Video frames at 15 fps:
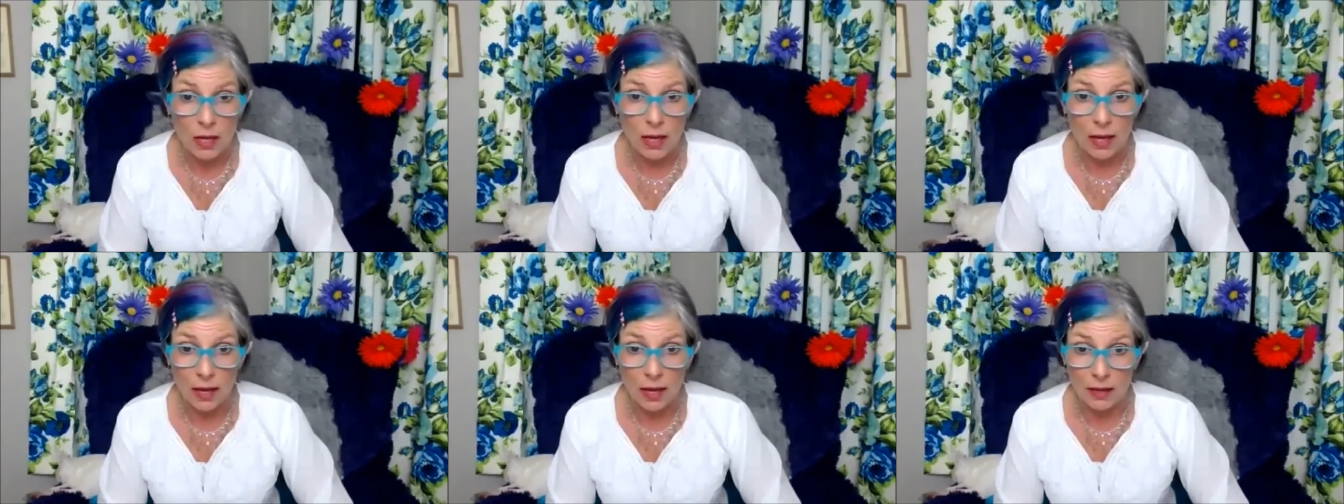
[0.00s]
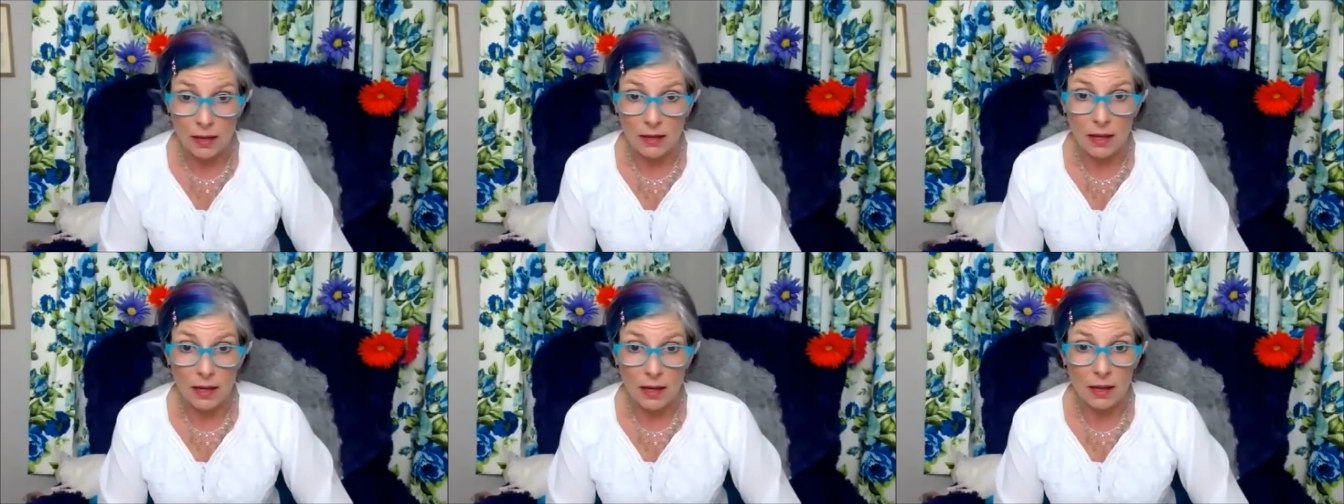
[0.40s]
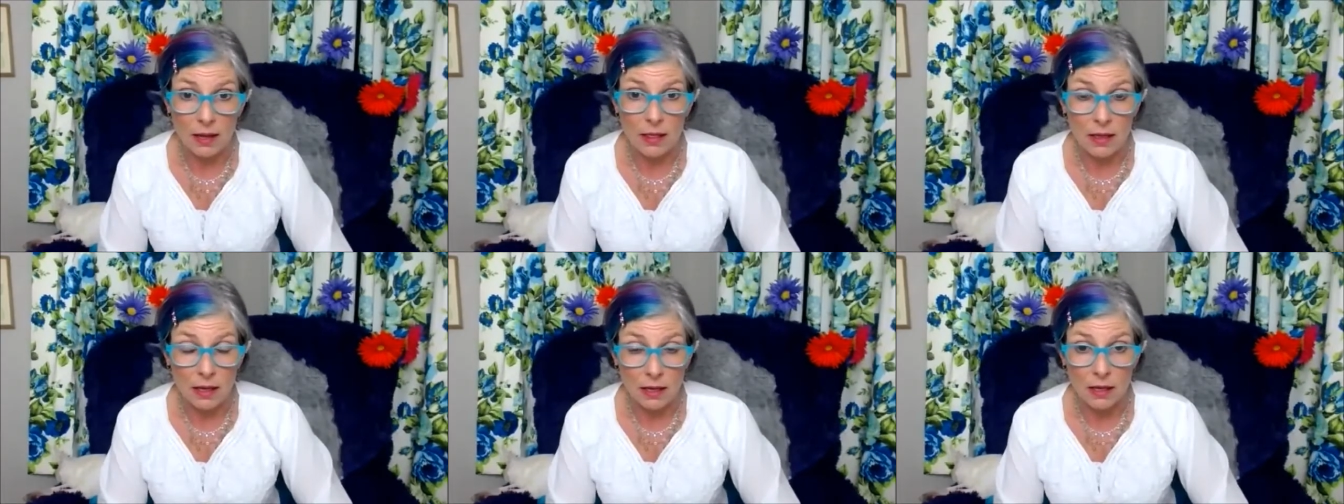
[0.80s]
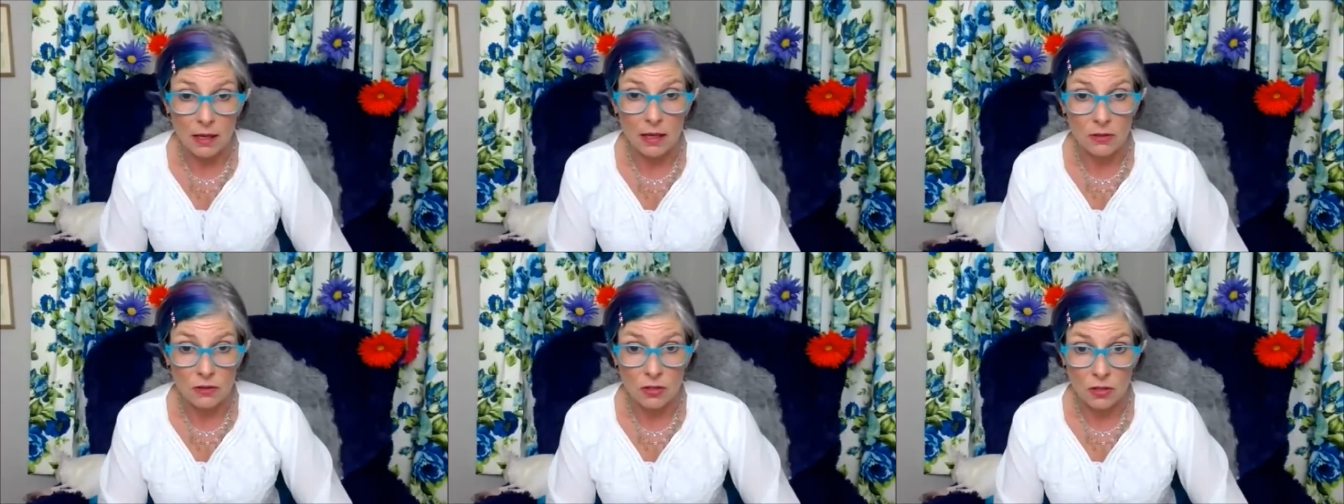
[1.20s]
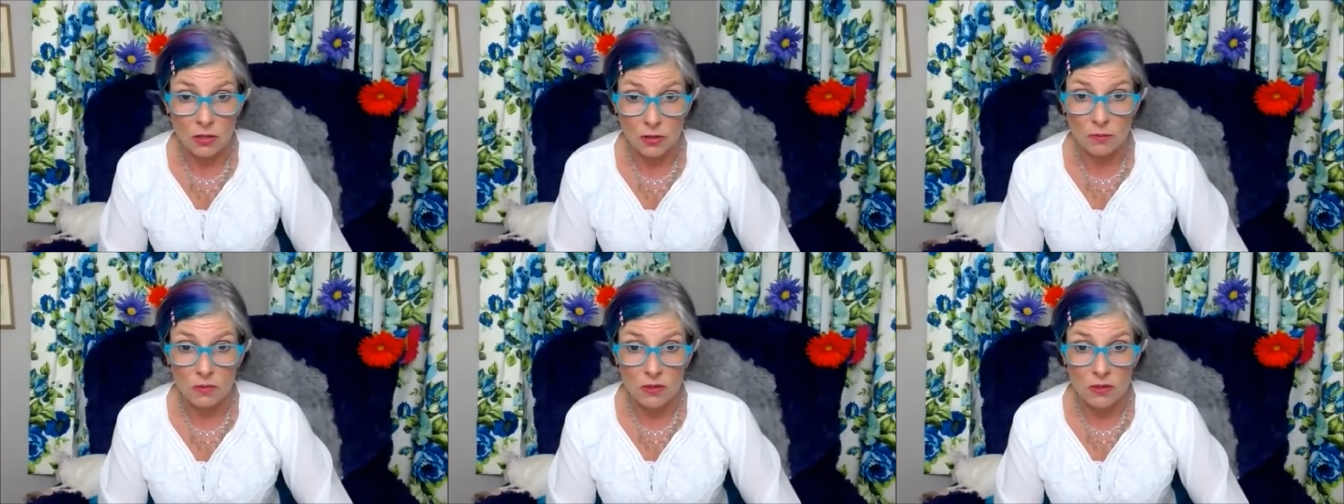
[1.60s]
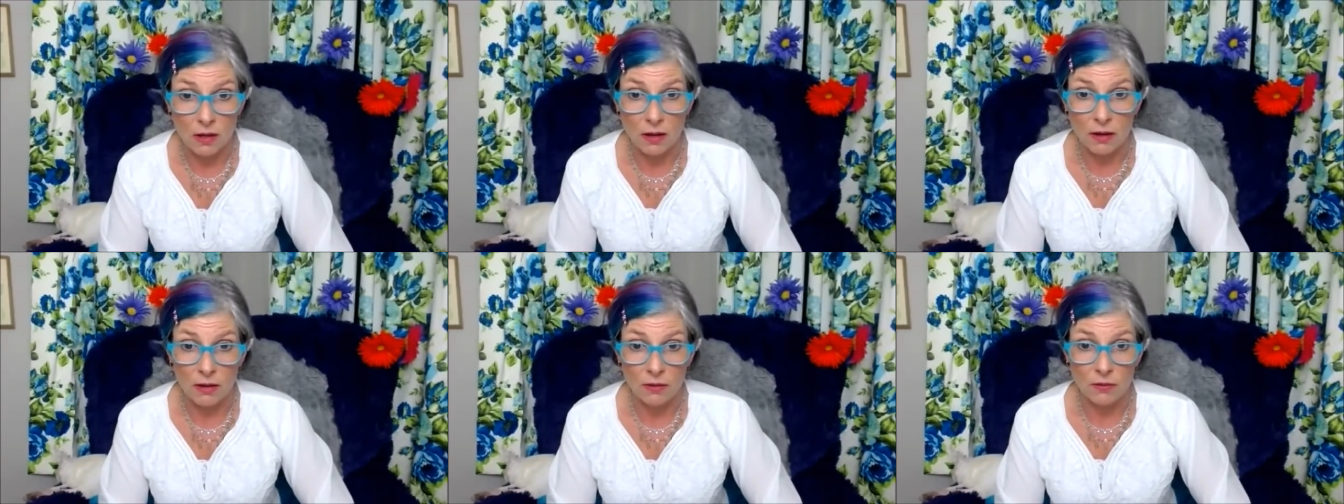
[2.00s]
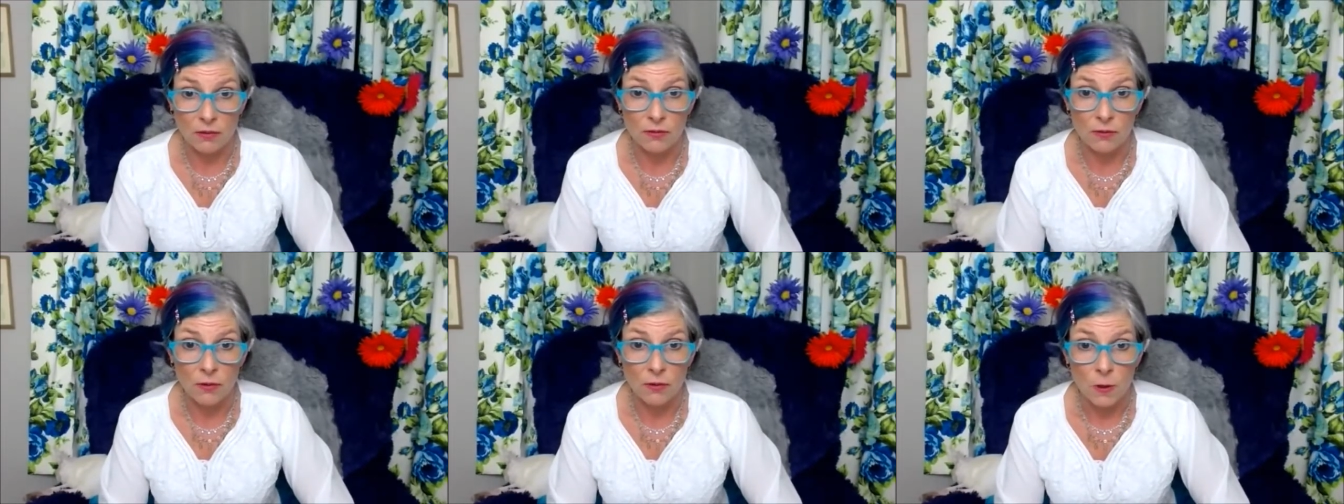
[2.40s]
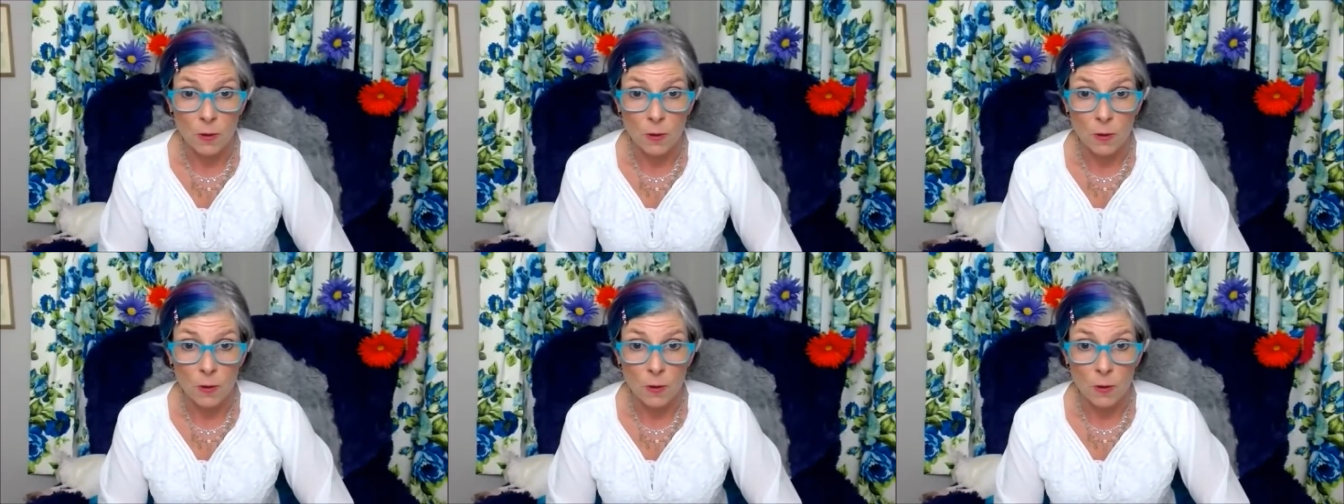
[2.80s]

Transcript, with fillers: And I think, in terms of